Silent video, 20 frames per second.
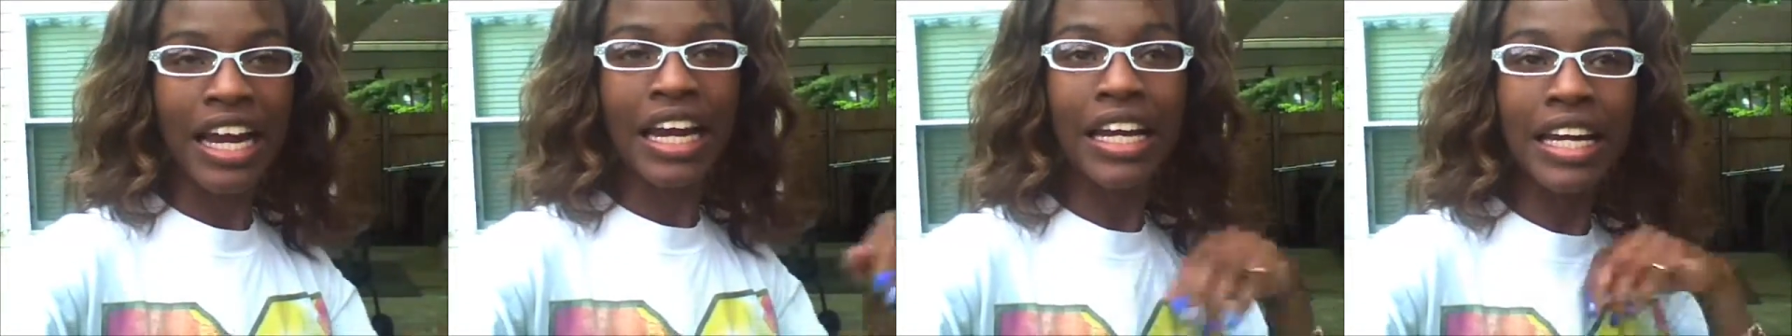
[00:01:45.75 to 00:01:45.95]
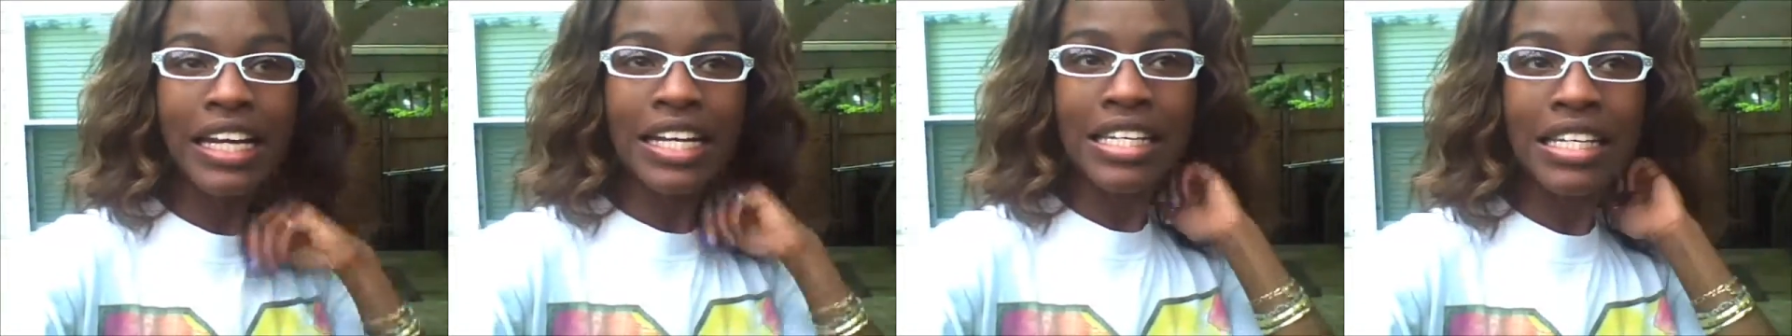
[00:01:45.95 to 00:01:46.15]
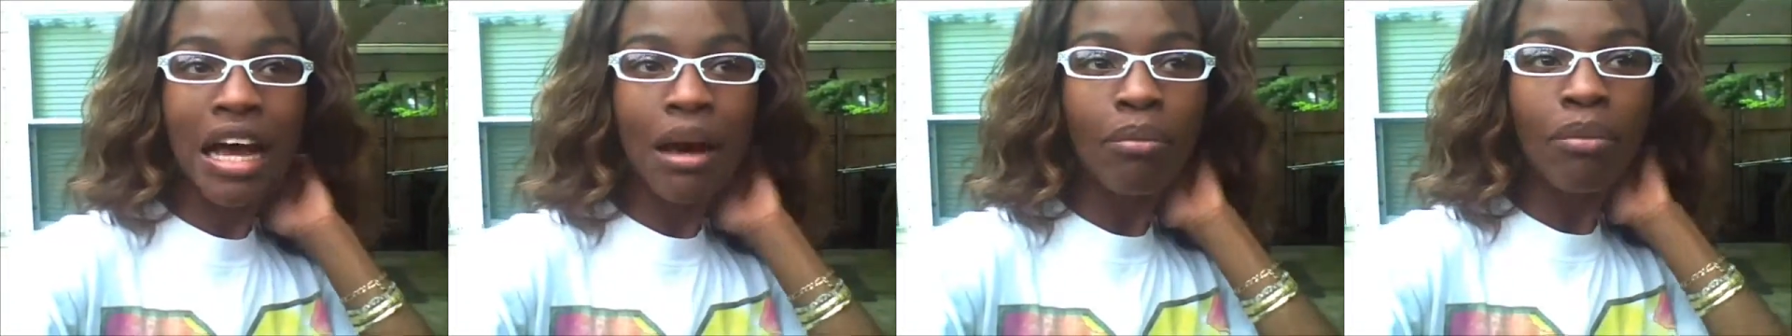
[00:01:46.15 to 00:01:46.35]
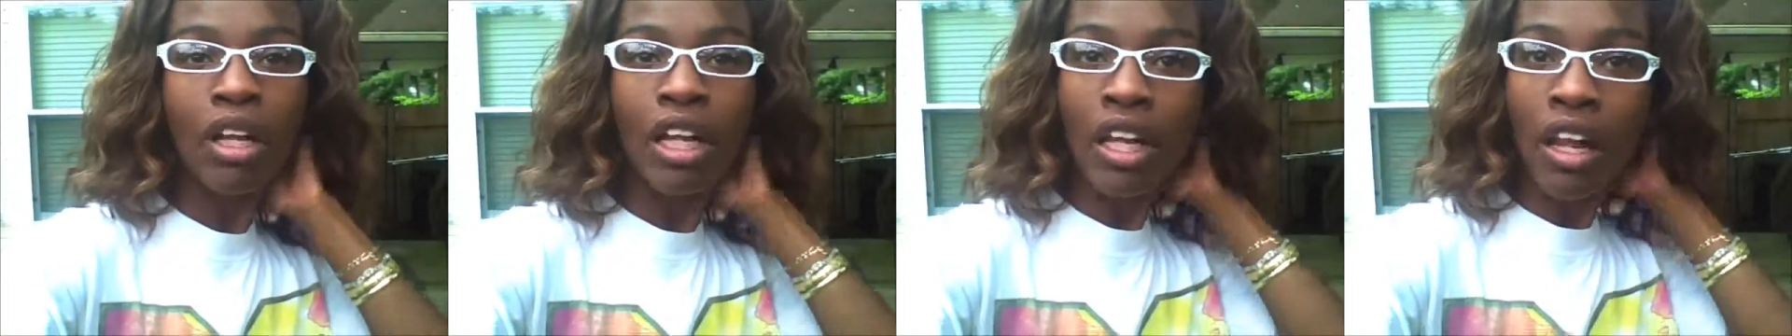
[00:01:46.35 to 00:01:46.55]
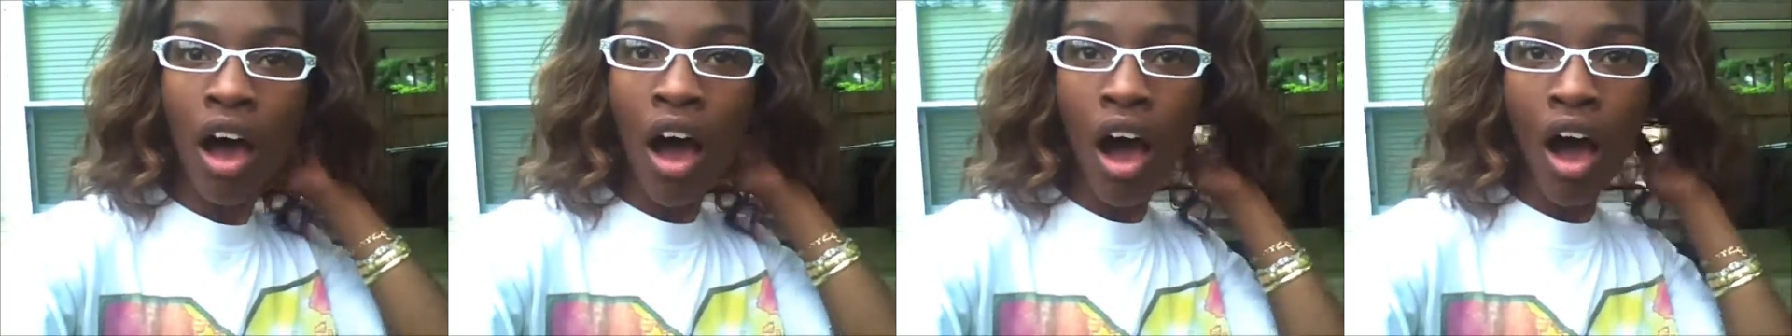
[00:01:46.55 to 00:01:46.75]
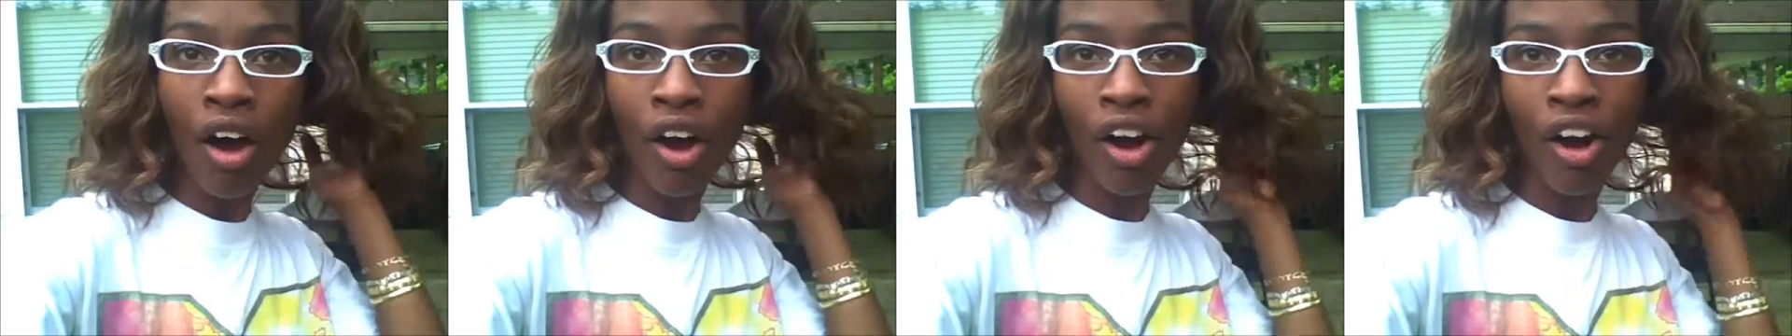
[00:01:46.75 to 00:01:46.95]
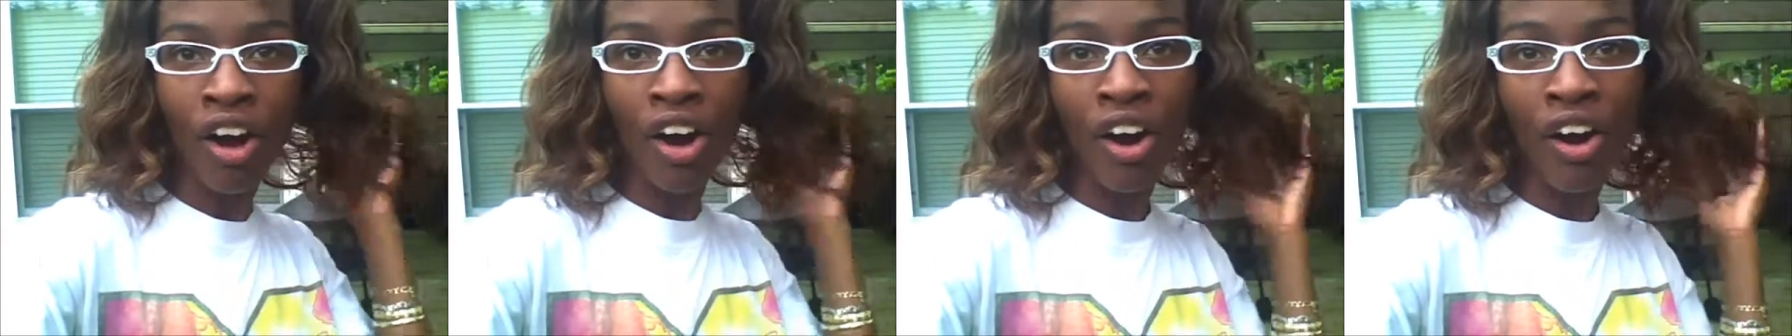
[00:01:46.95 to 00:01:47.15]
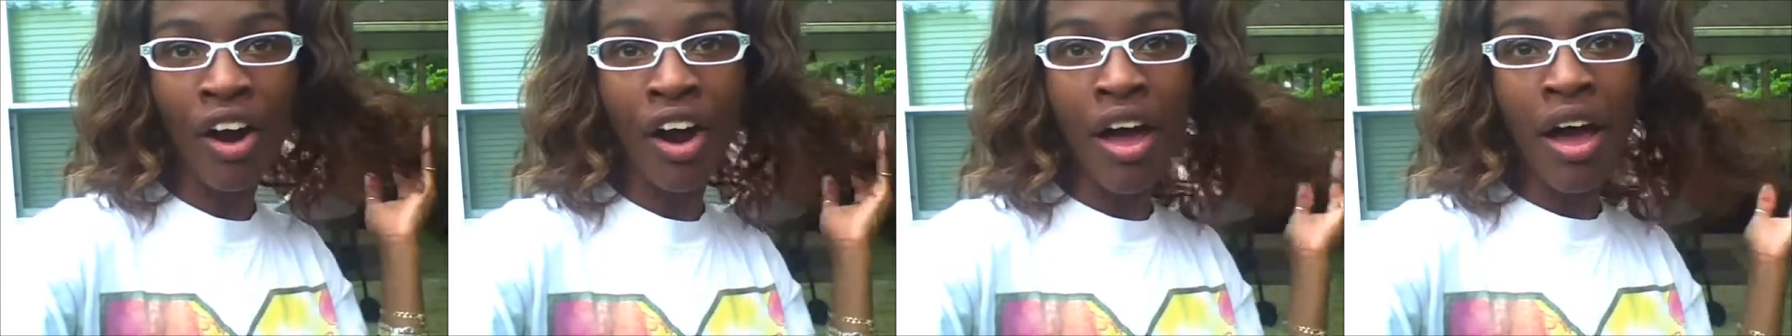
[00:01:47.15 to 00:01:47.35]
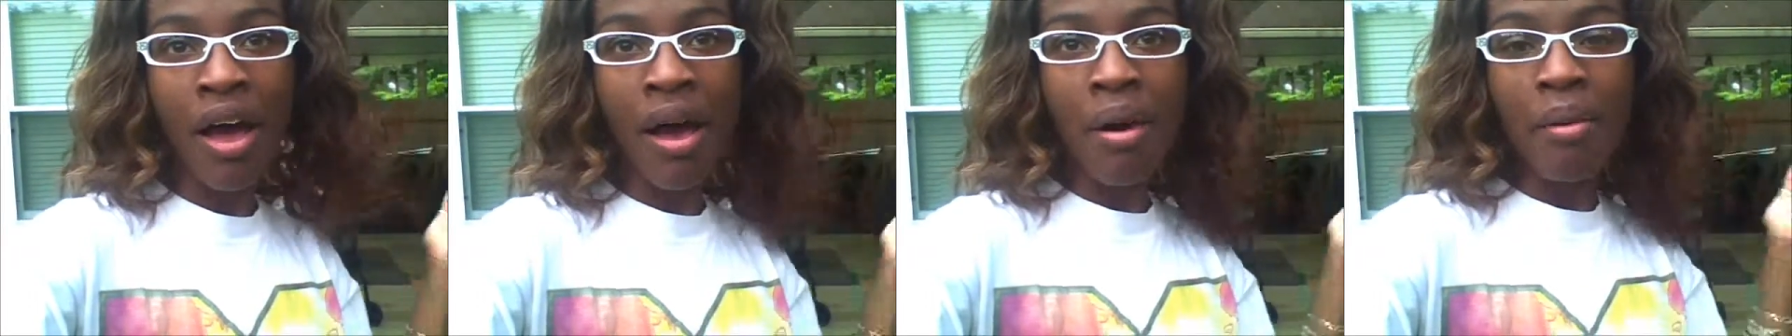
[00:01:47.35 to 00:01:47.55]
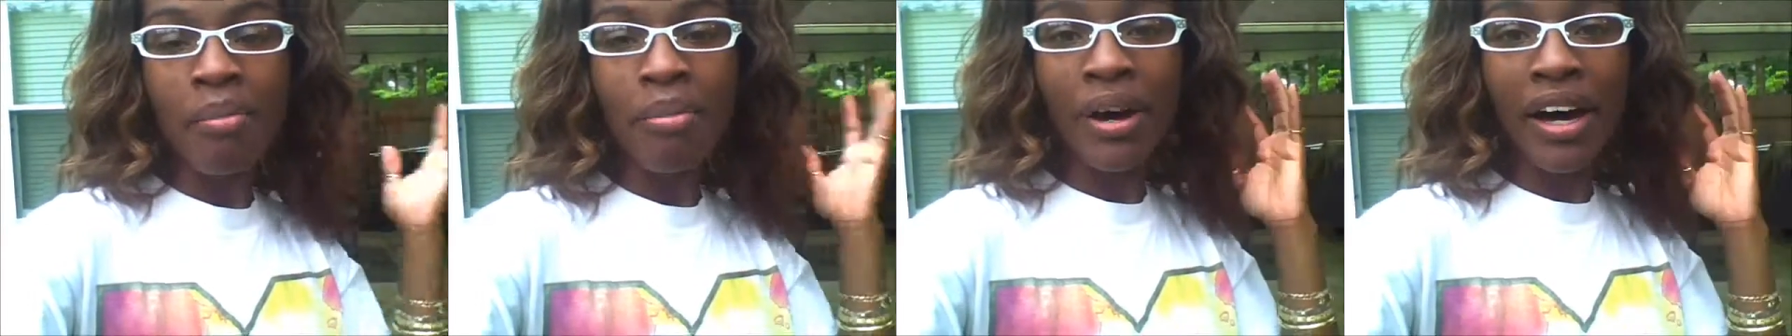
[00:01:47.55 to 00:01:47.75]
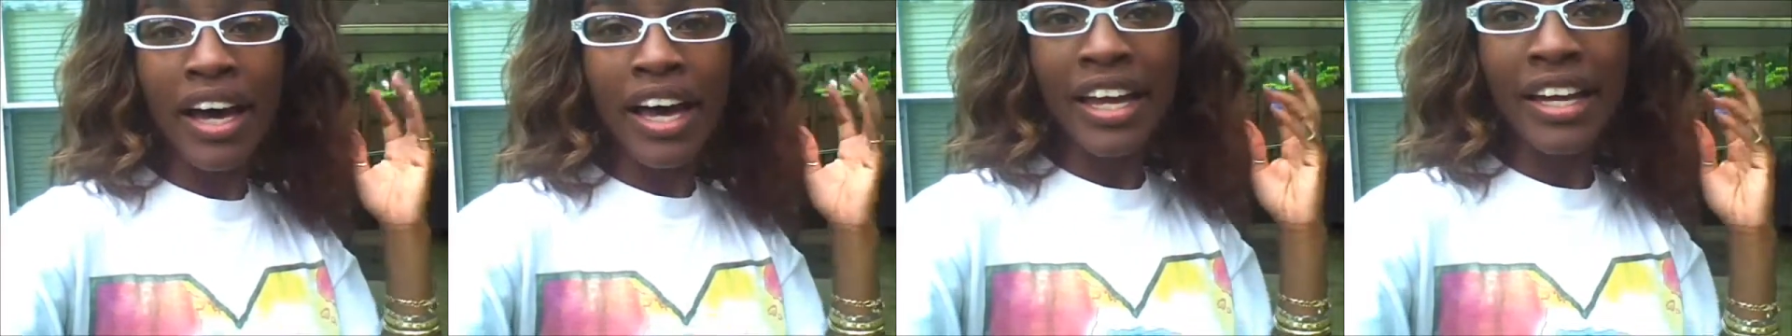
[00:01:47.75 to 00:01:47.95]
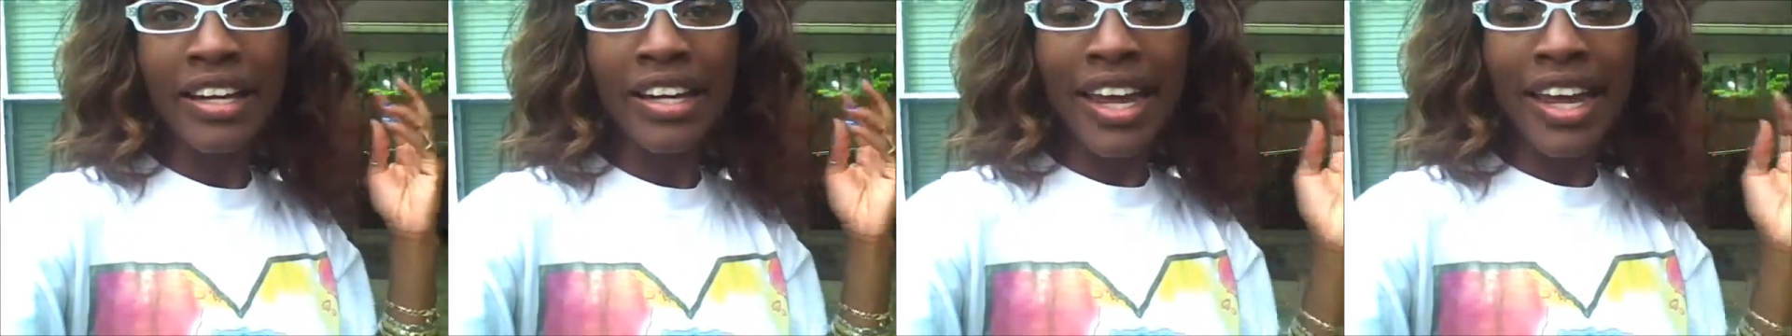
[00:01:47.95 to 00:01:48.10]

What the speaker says: I needed something longer. But